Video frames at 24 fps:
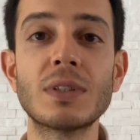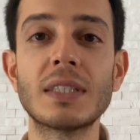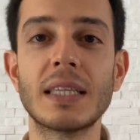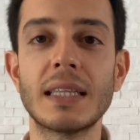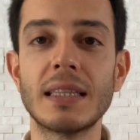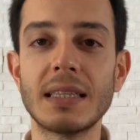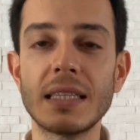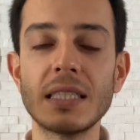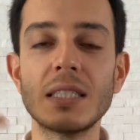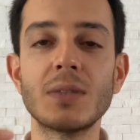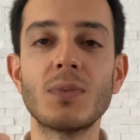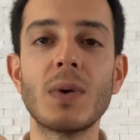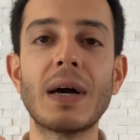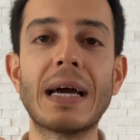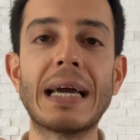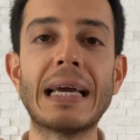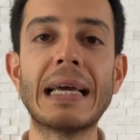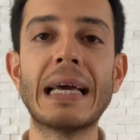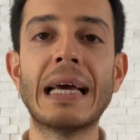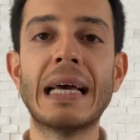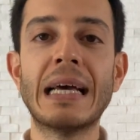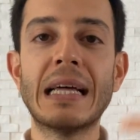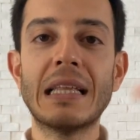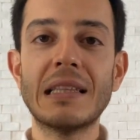in this
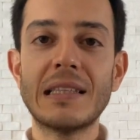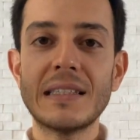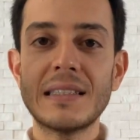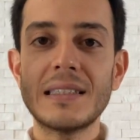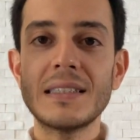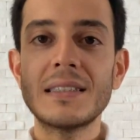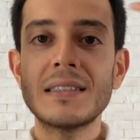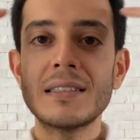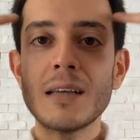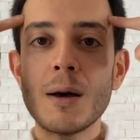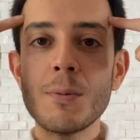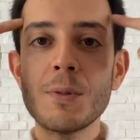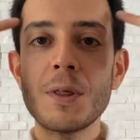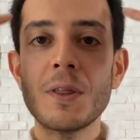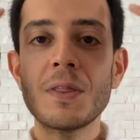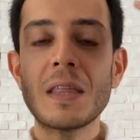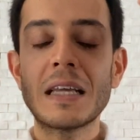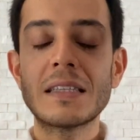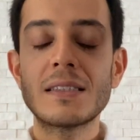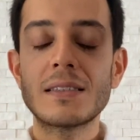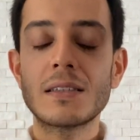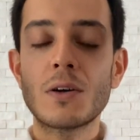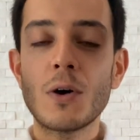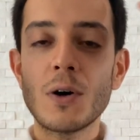way, this is something
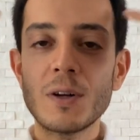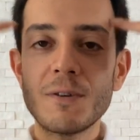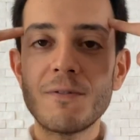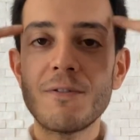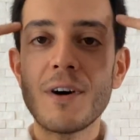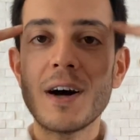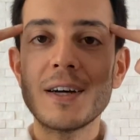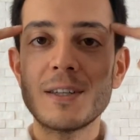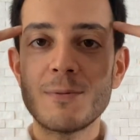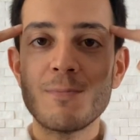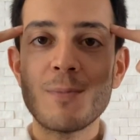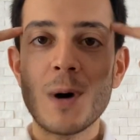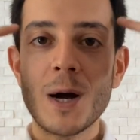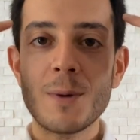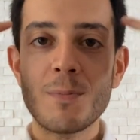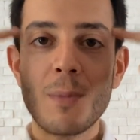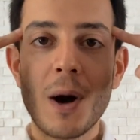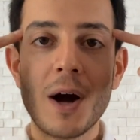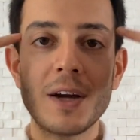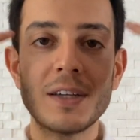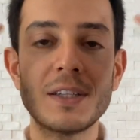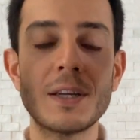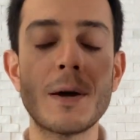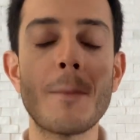that's codified in my
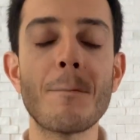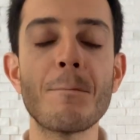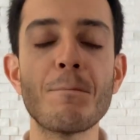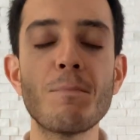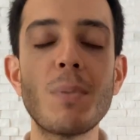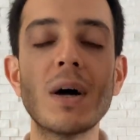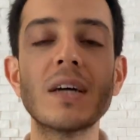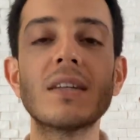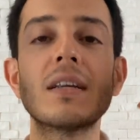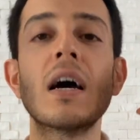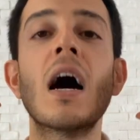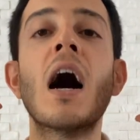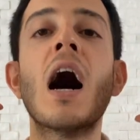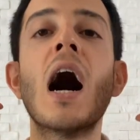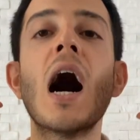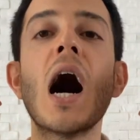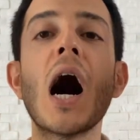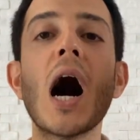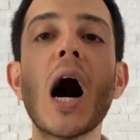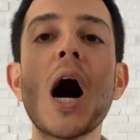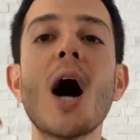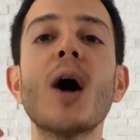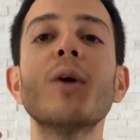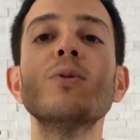mind. But
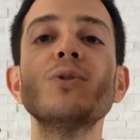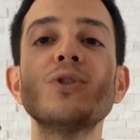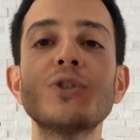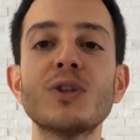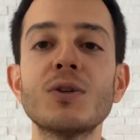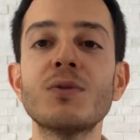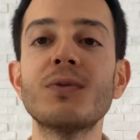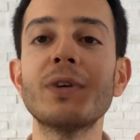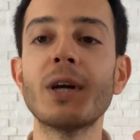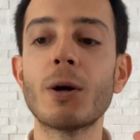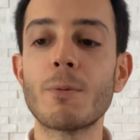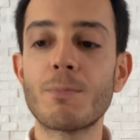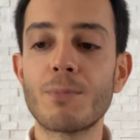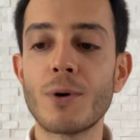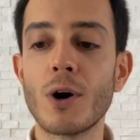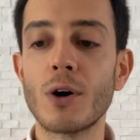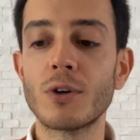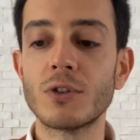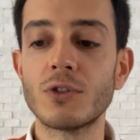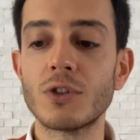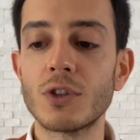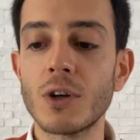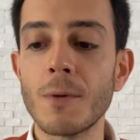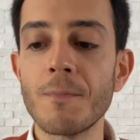how should we
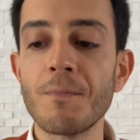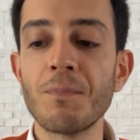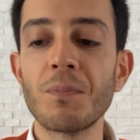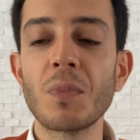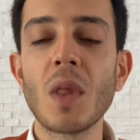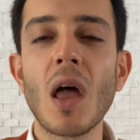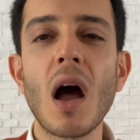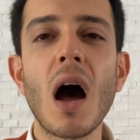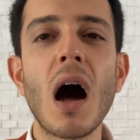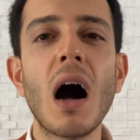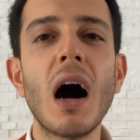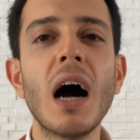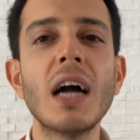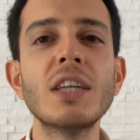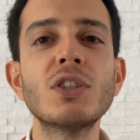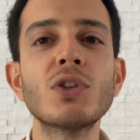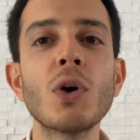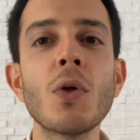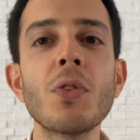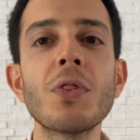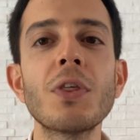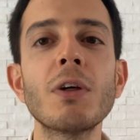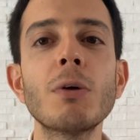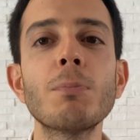approach? I
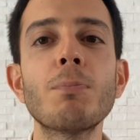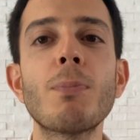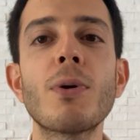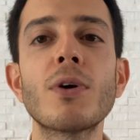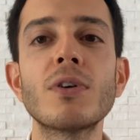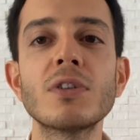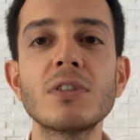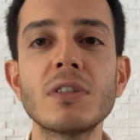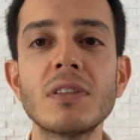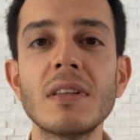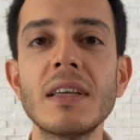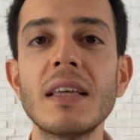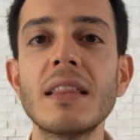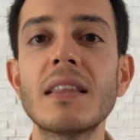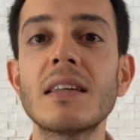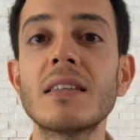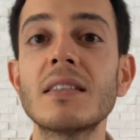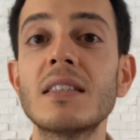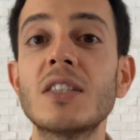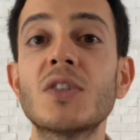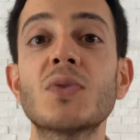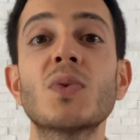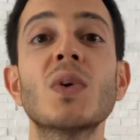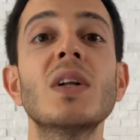don't think personally that
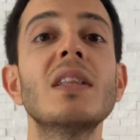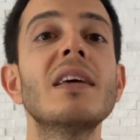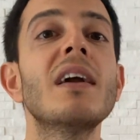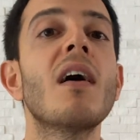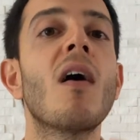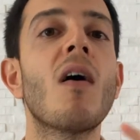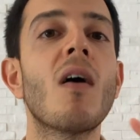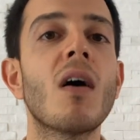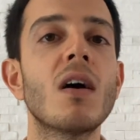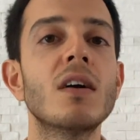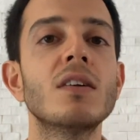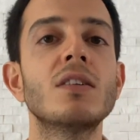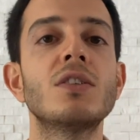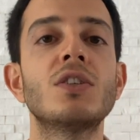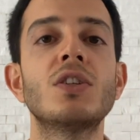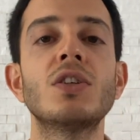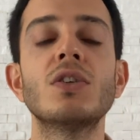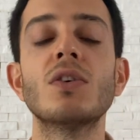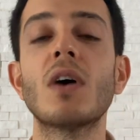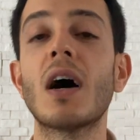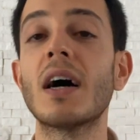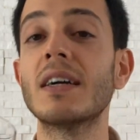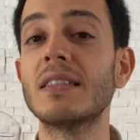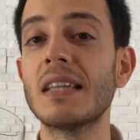it's really hard
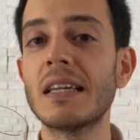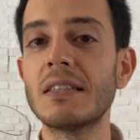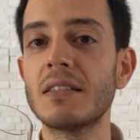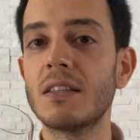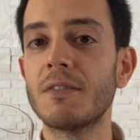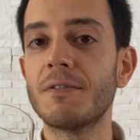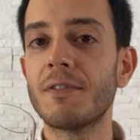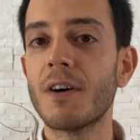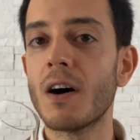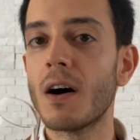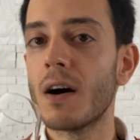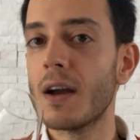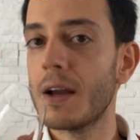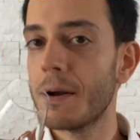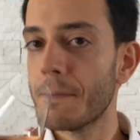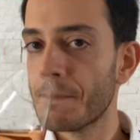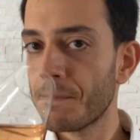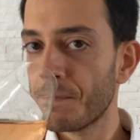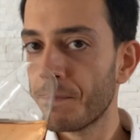to identify